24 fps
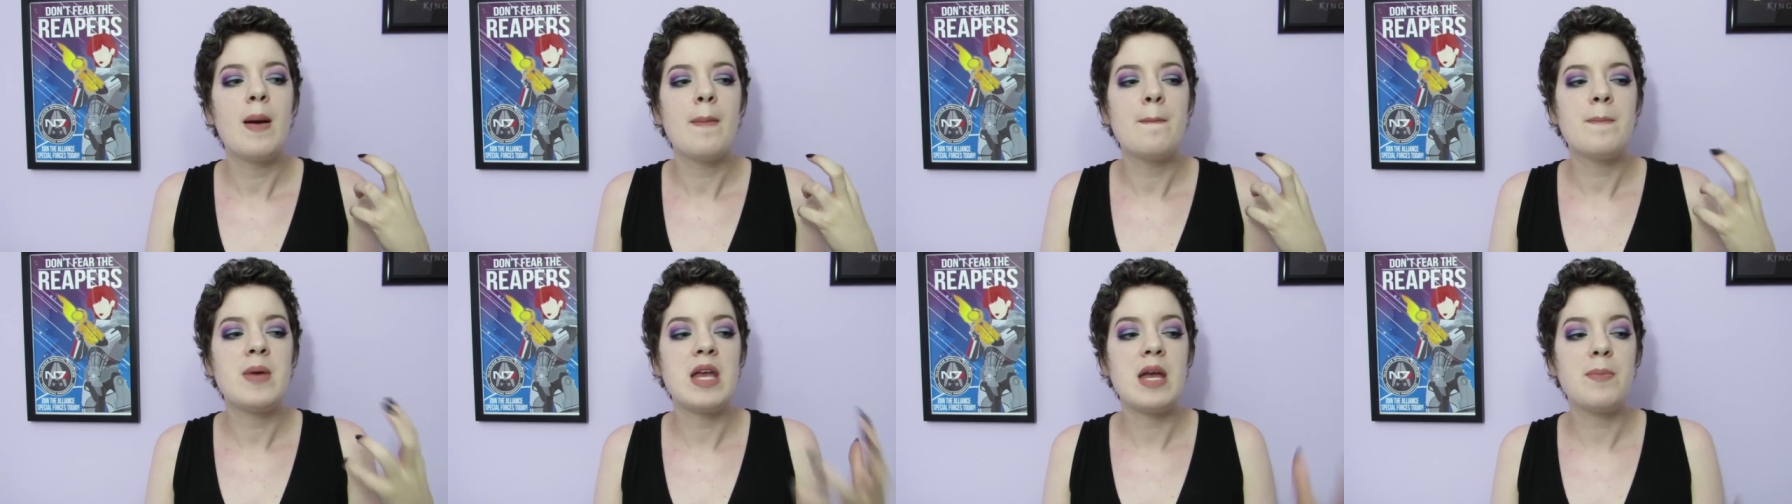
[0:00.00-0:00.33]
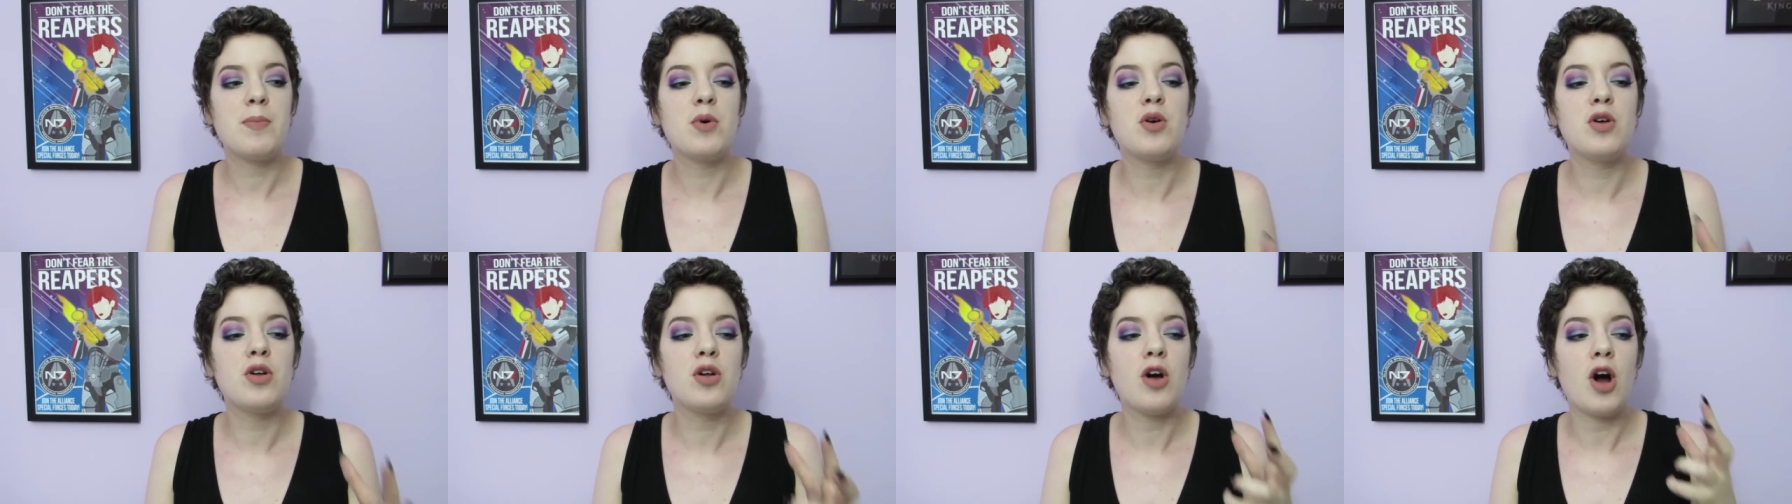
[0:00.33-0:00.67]

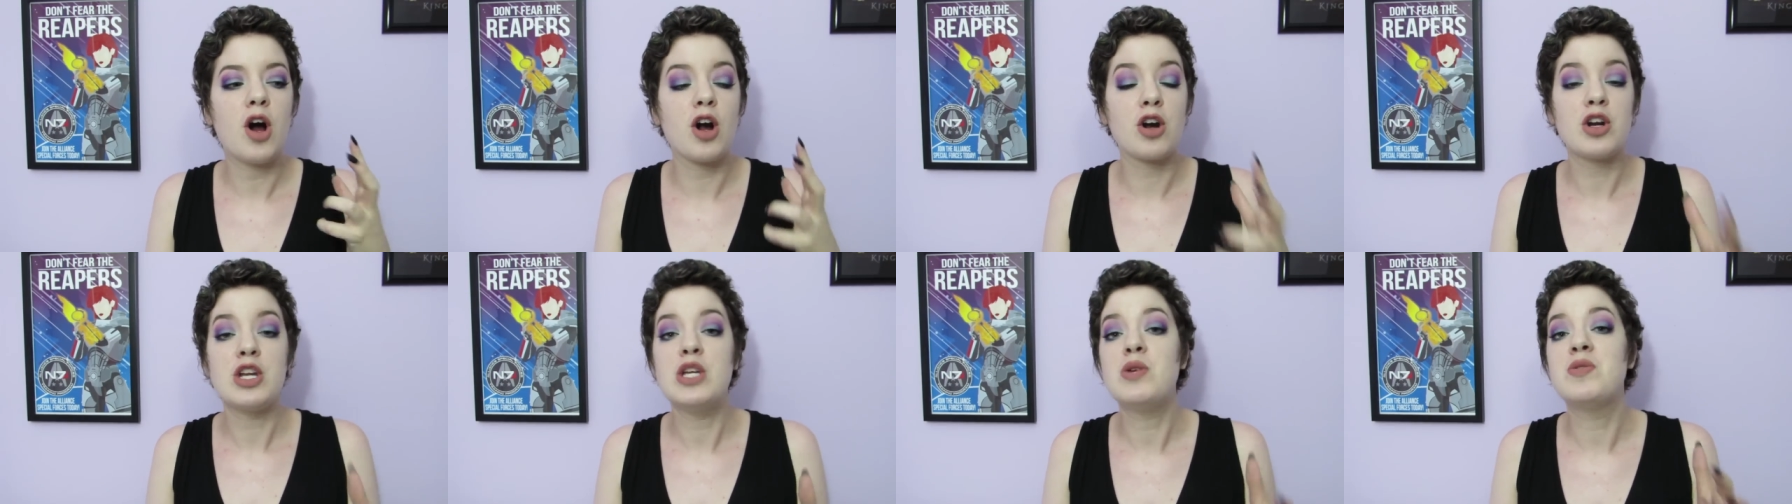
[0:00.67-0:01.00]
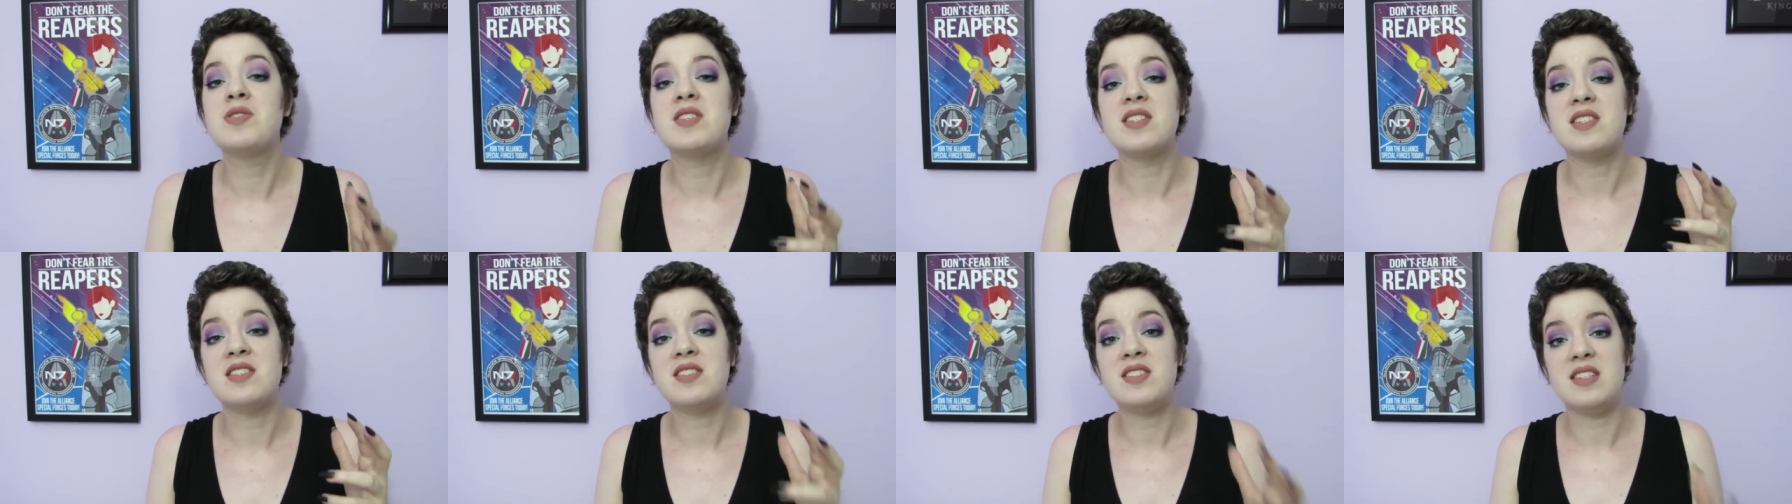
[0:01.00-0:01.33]
people aren't used
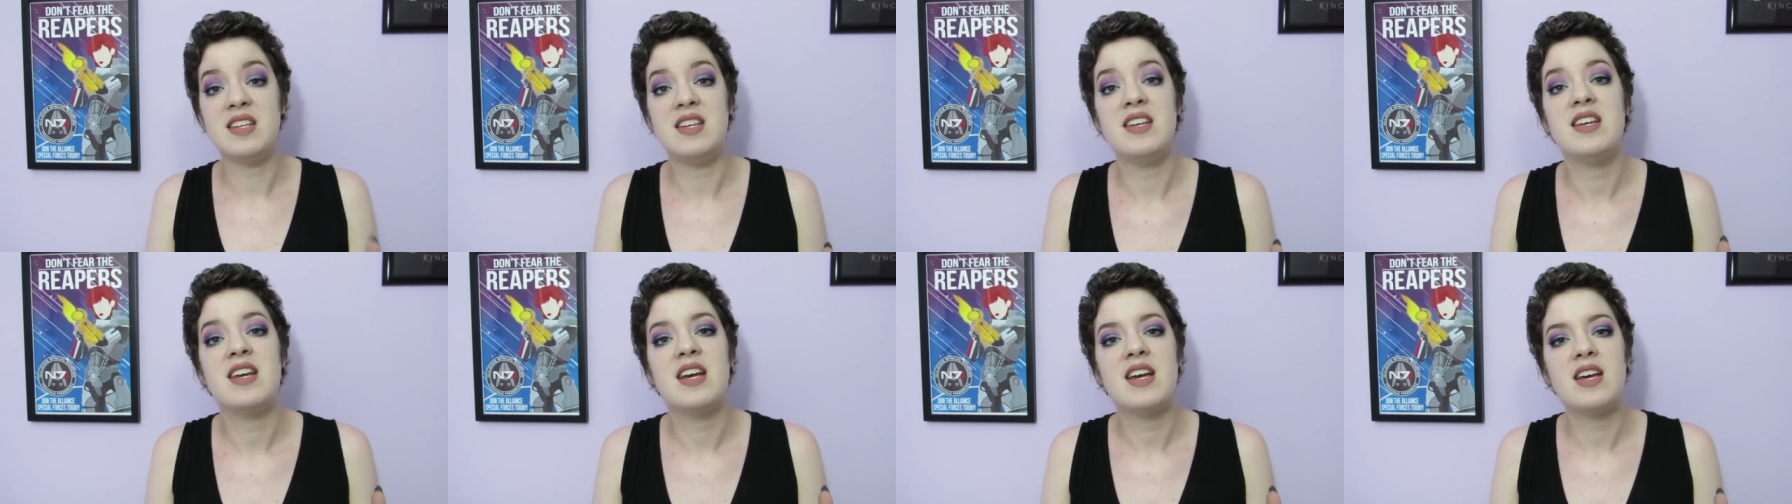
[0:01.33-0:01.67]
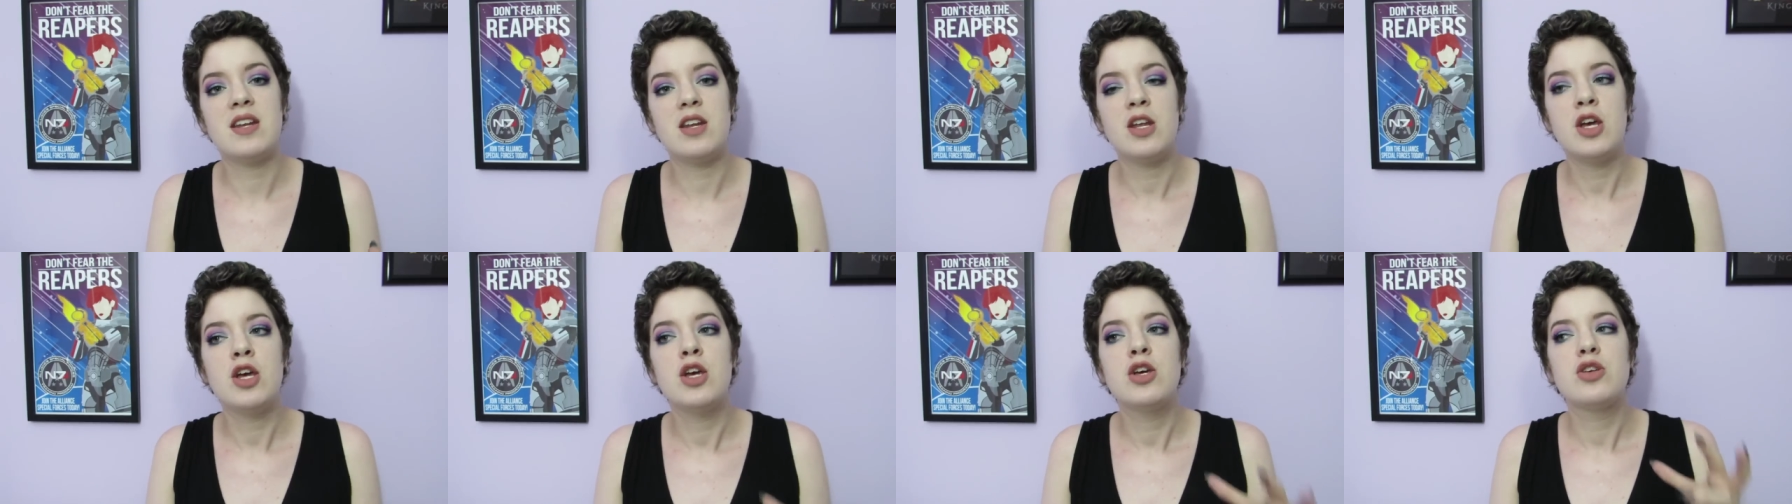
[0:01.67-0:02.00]
to seeing it,